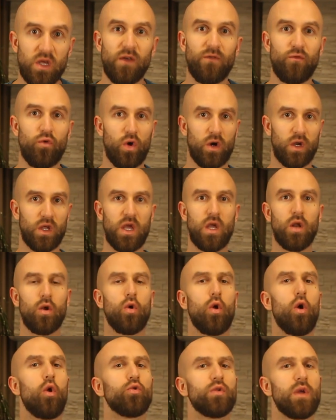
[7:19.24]
If you are keen
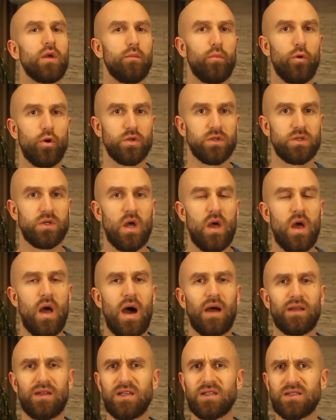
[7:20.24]
on holding bonds,
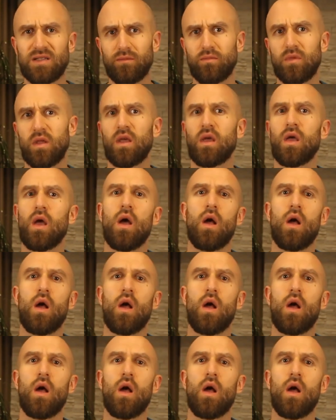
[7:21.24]
I think something